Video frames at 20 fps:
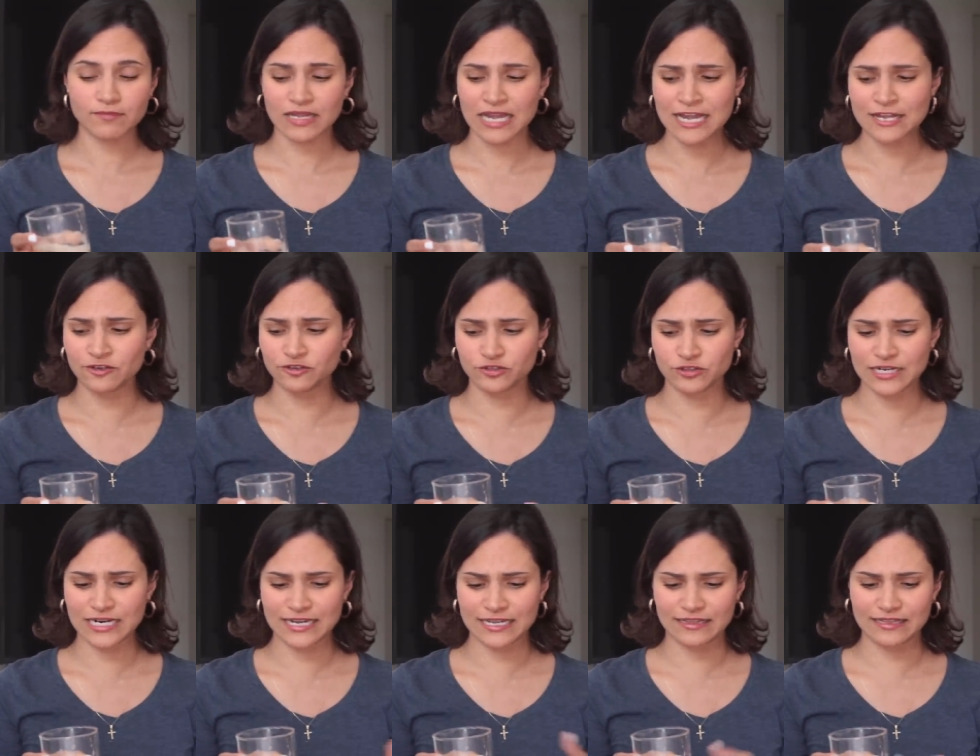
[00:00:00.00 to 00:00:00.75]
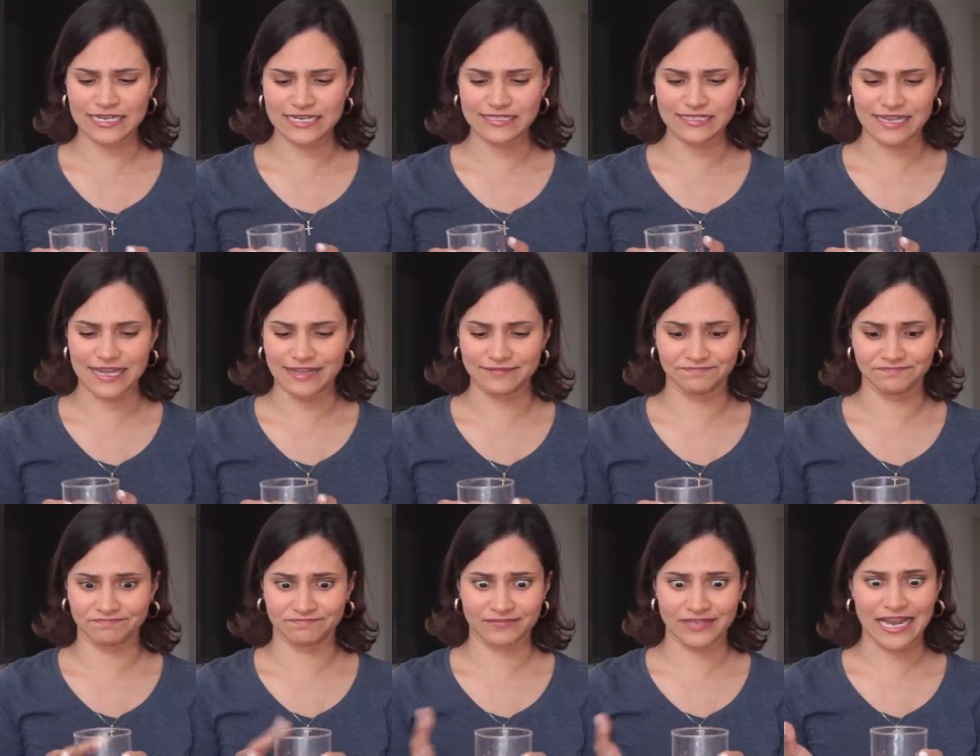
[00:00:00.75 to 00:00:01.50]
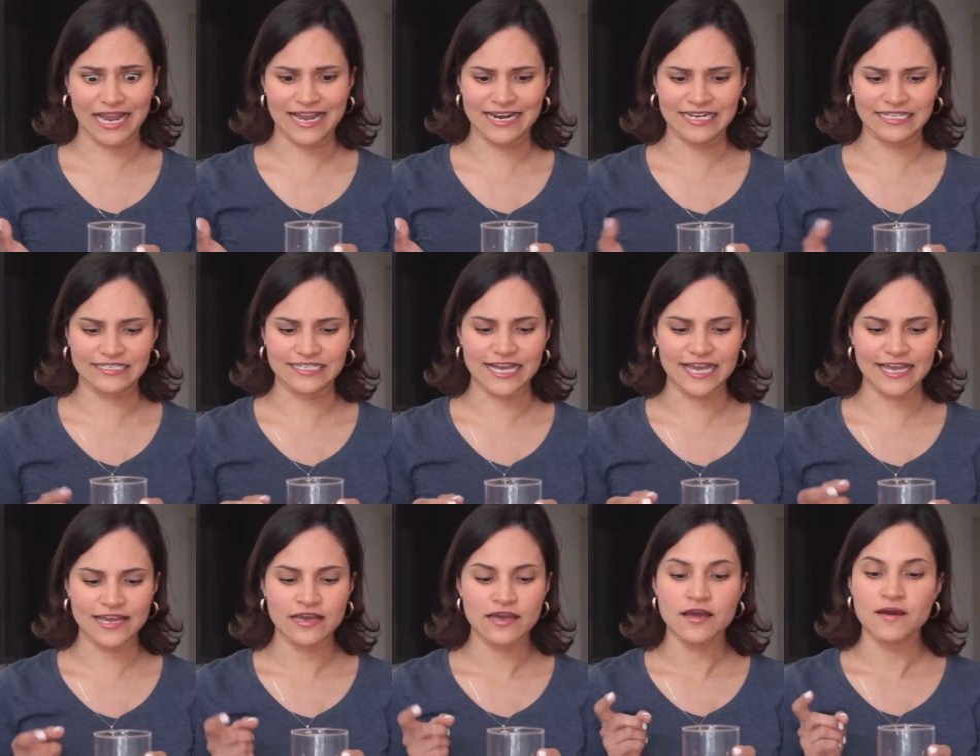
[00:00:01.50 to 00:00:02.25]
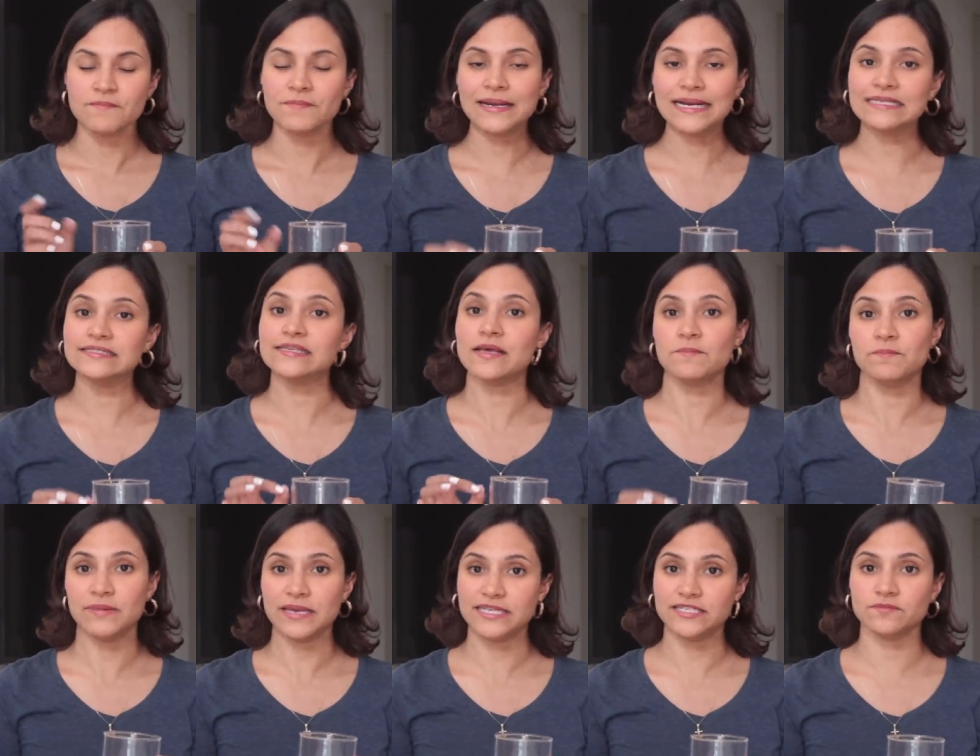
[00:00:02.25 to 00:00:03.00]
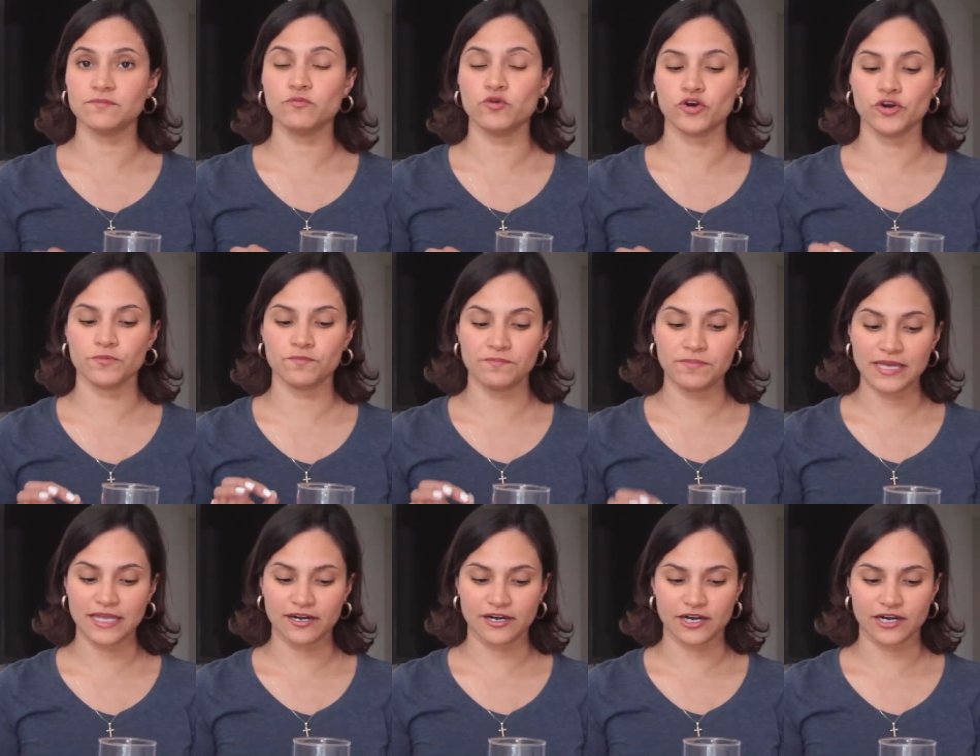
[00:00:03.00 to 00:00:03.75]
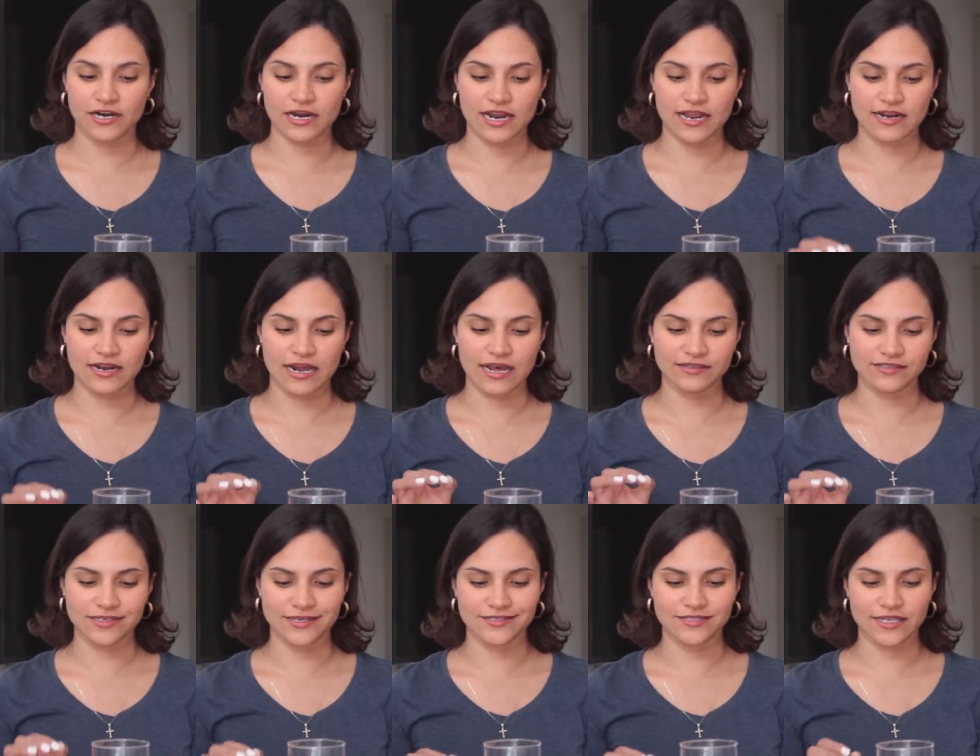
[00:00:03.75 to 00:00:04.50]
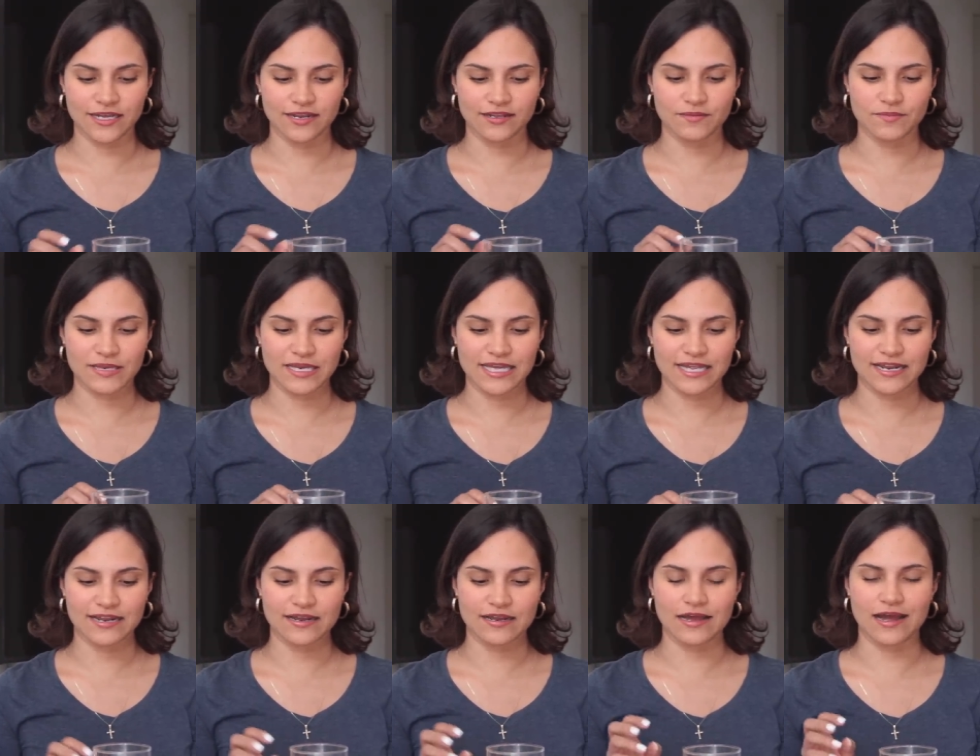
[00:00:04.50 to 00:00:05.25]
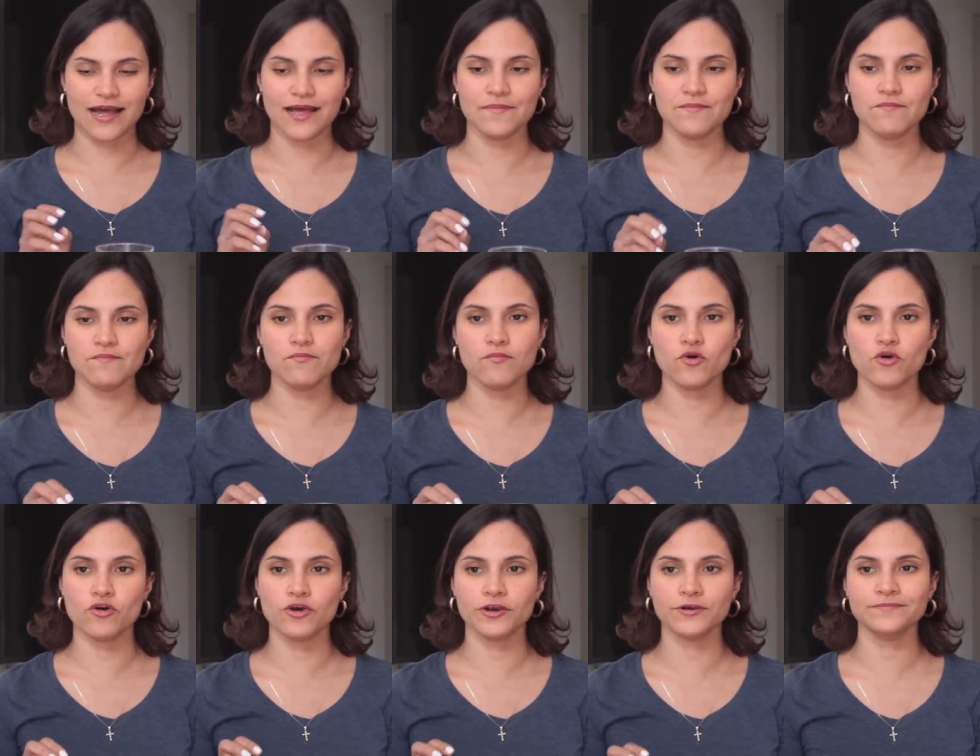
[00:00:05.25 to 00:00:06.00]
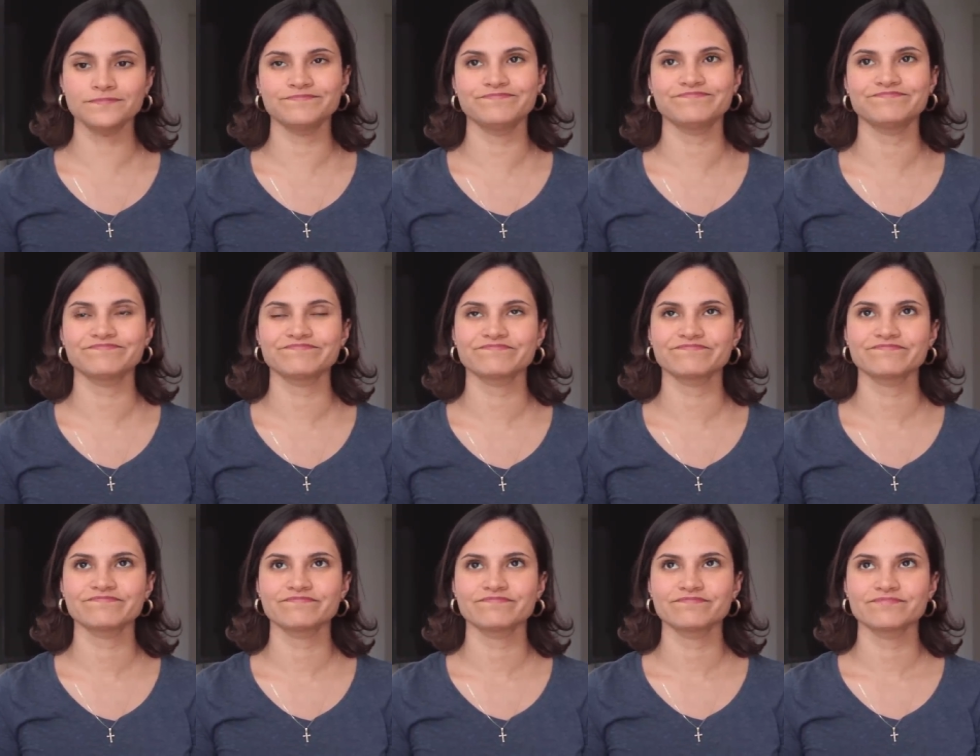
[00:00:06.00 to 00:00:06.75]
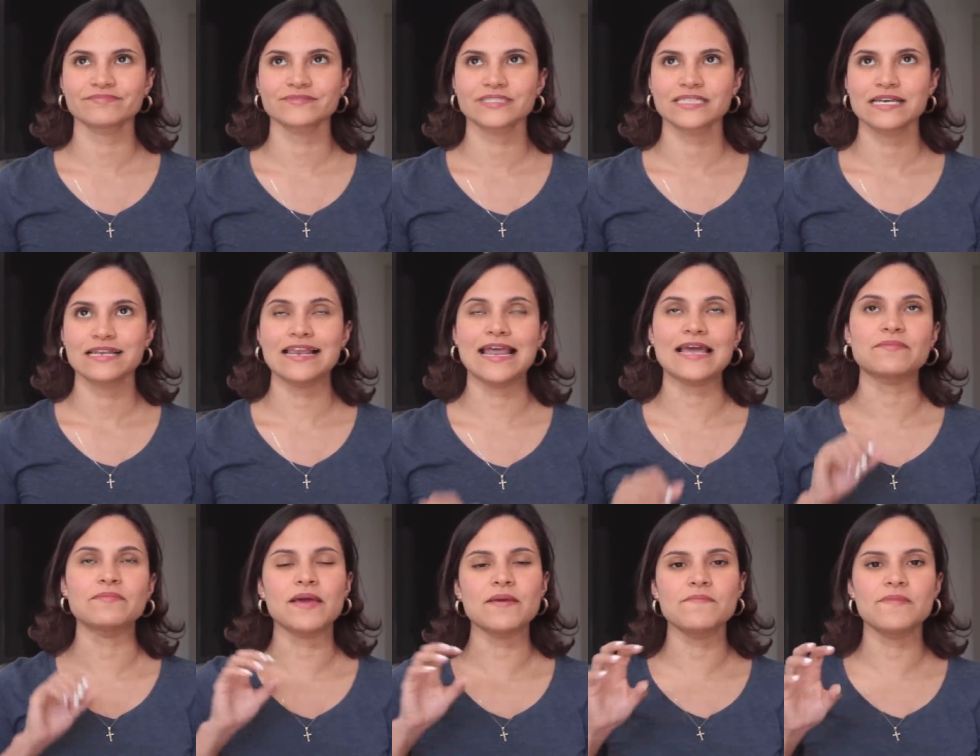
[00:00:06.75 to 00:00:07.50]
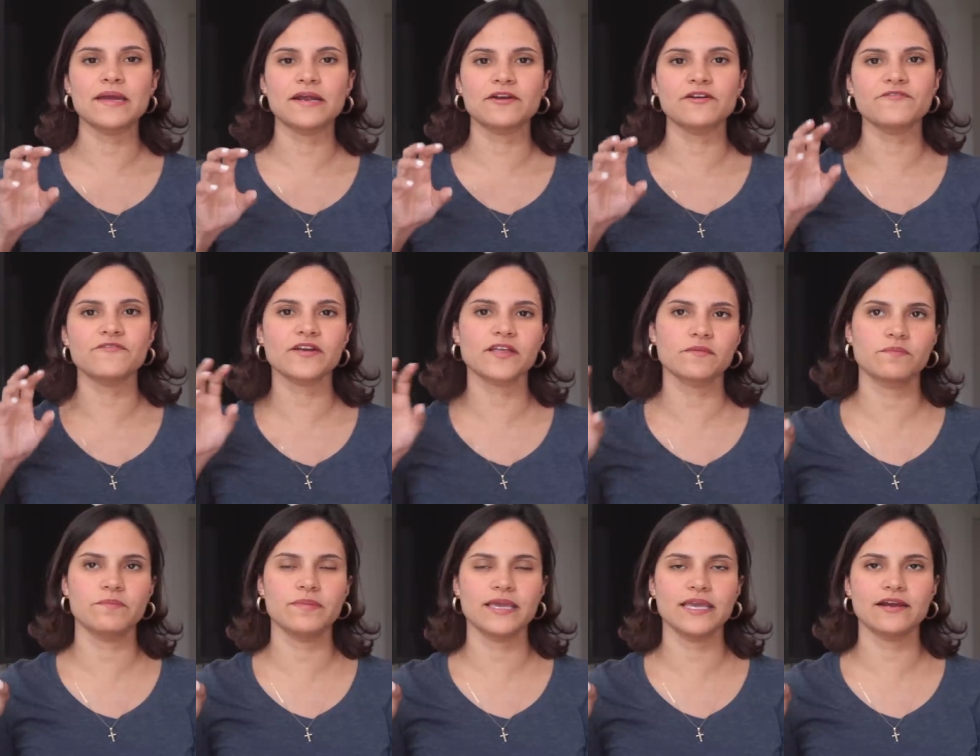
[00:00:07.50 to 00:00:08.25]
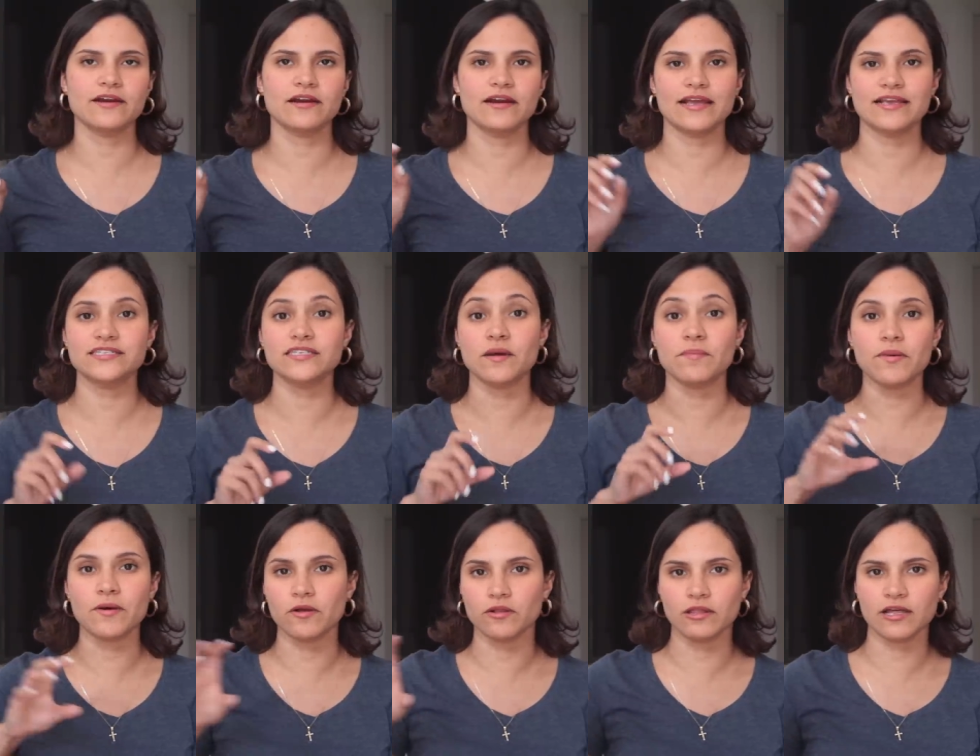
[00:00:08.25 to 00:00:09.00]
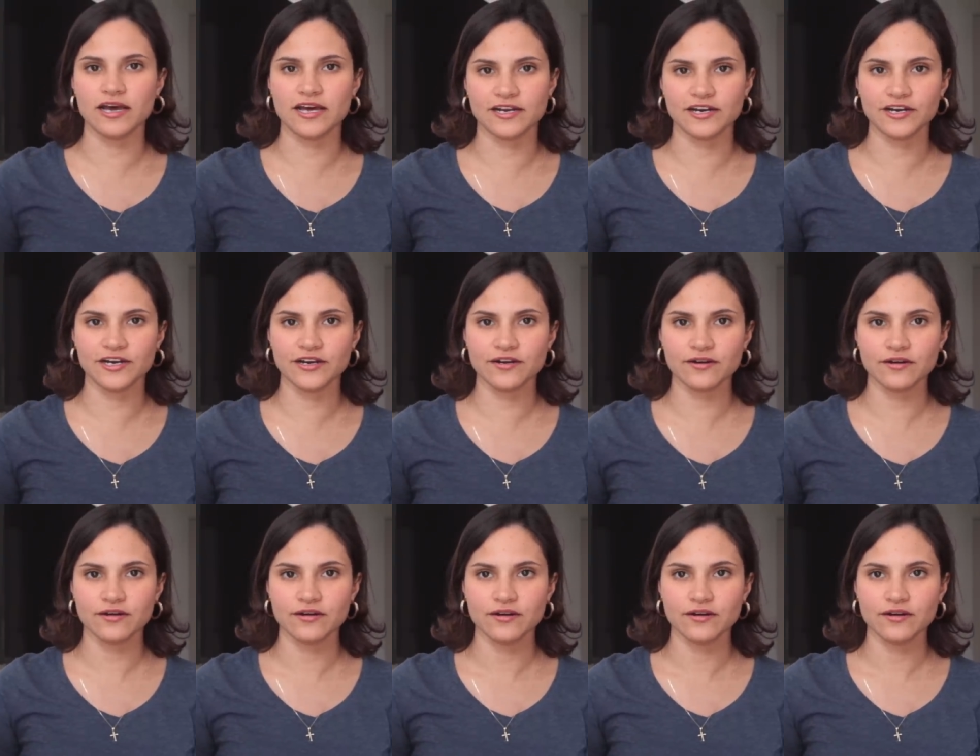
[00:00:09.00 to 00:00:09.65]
I could drink this any day, but it's a bit more bitter. And as I said at the beginning, I'm more, like my perfect beer is a Paulaner,